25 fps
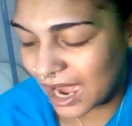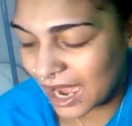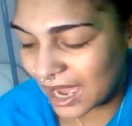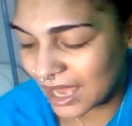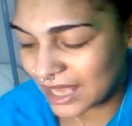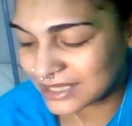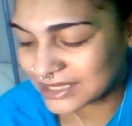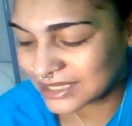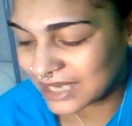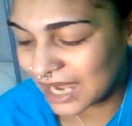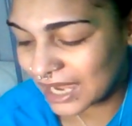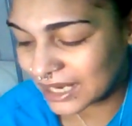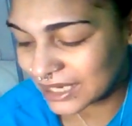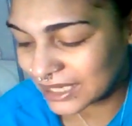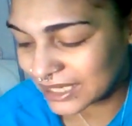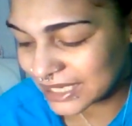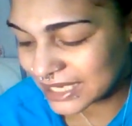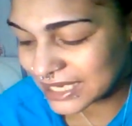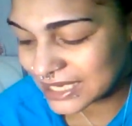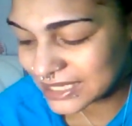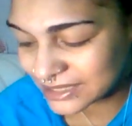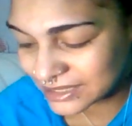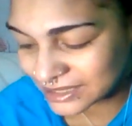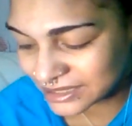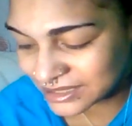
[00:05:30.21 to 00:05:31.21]
it's kind of
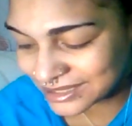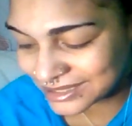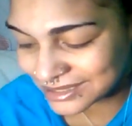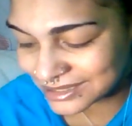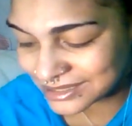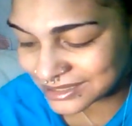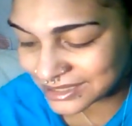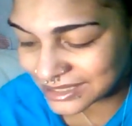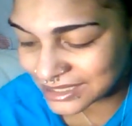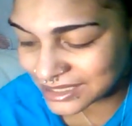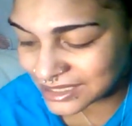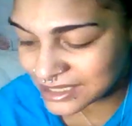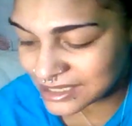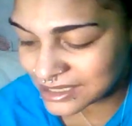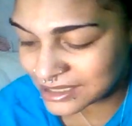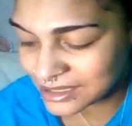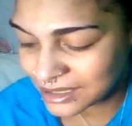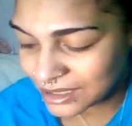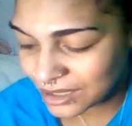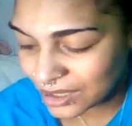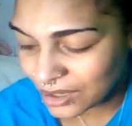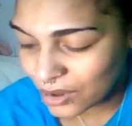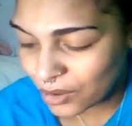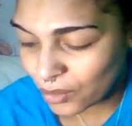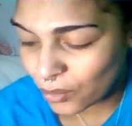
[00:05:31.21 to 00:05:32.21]
easy to see
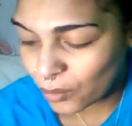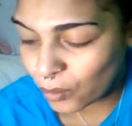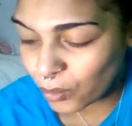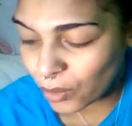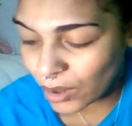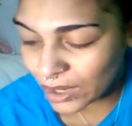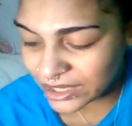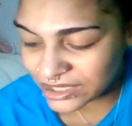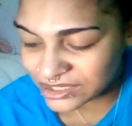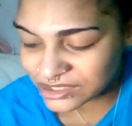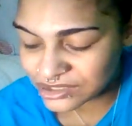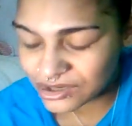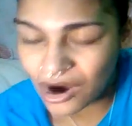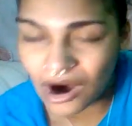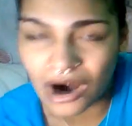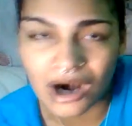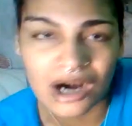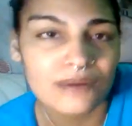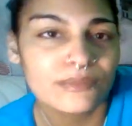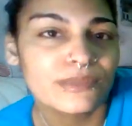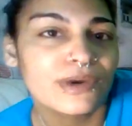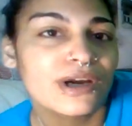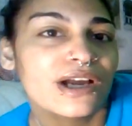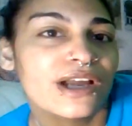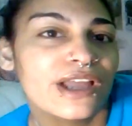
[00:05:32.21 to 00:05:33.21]
what is
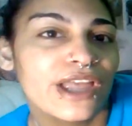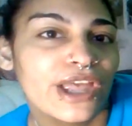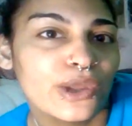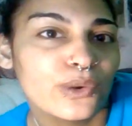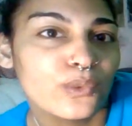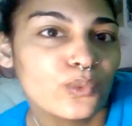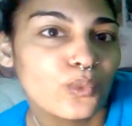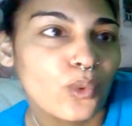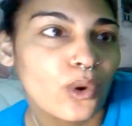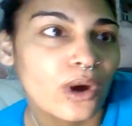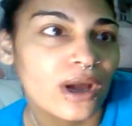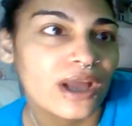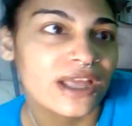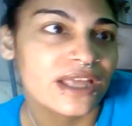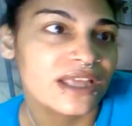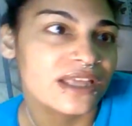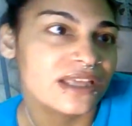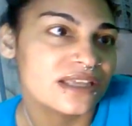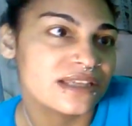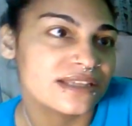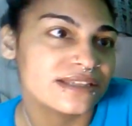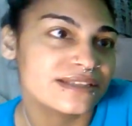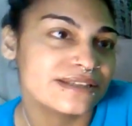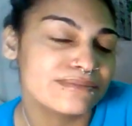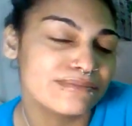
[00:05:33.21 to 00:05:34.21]
karma and what
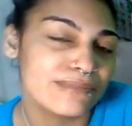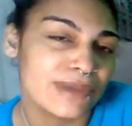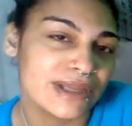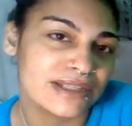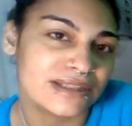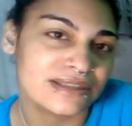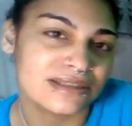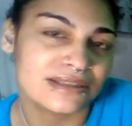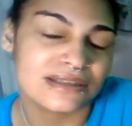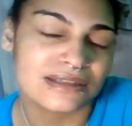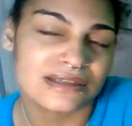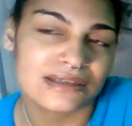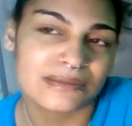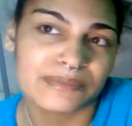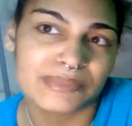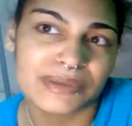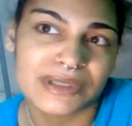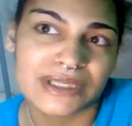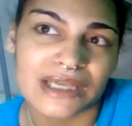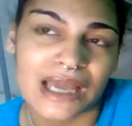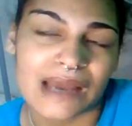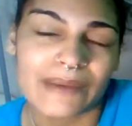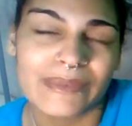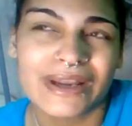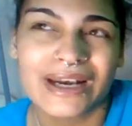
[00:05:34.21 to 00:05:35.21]
is meant to
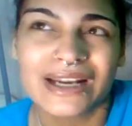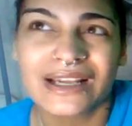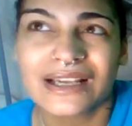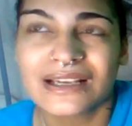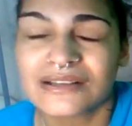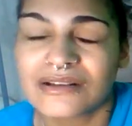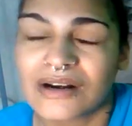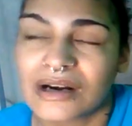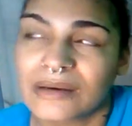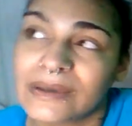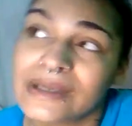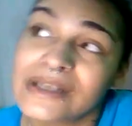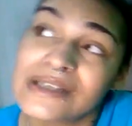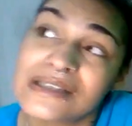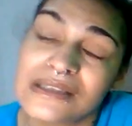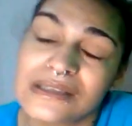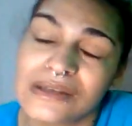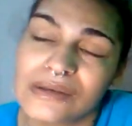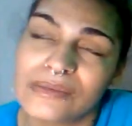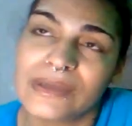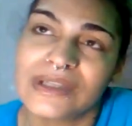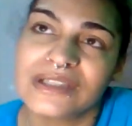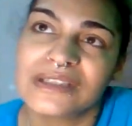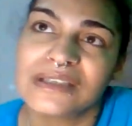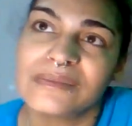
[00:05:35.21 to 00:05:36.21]
be. I mean, I guess karma is
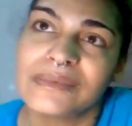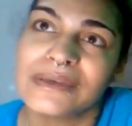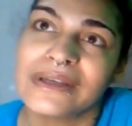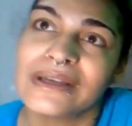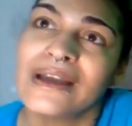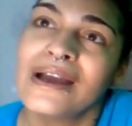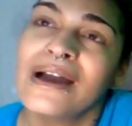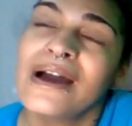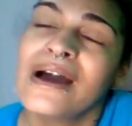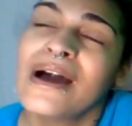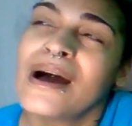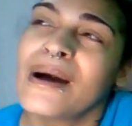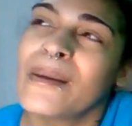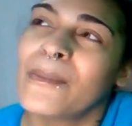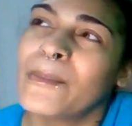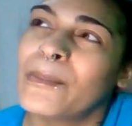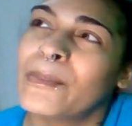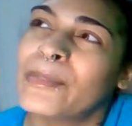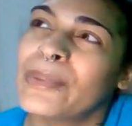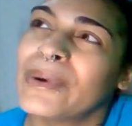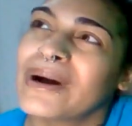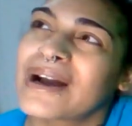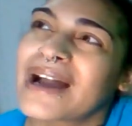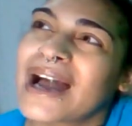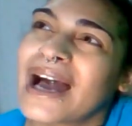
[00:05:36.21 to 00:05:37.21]
still meant to be.
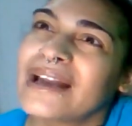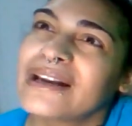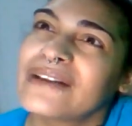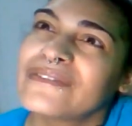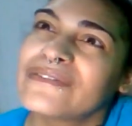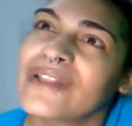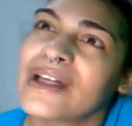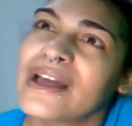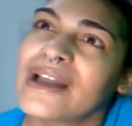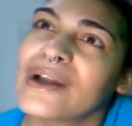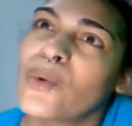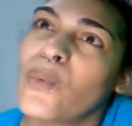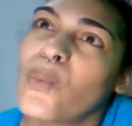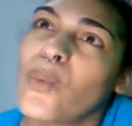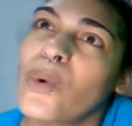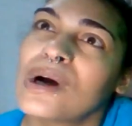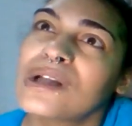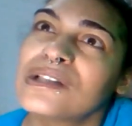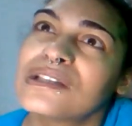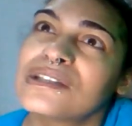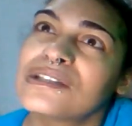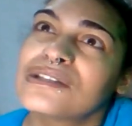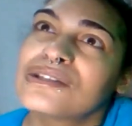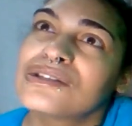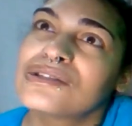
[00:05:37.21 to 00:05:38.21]
But kind of like,
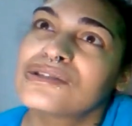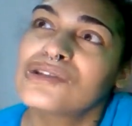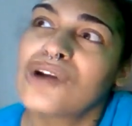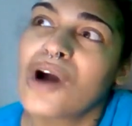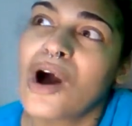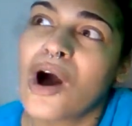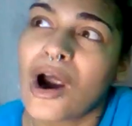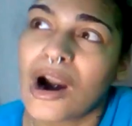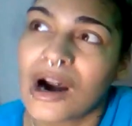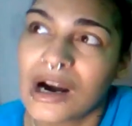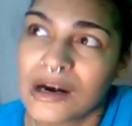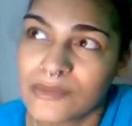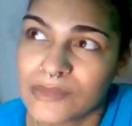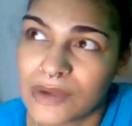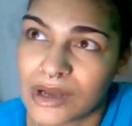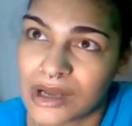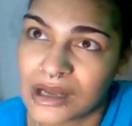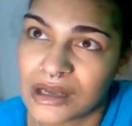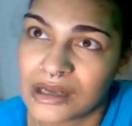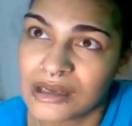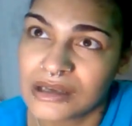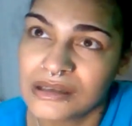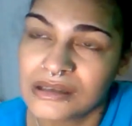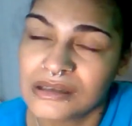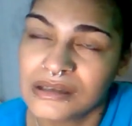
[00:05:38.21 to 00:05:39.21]
what's
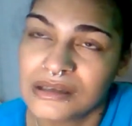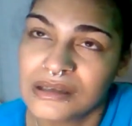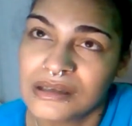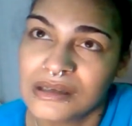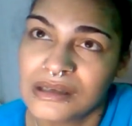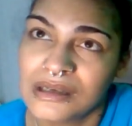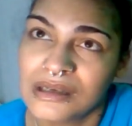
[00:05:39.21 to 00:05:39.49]
karma?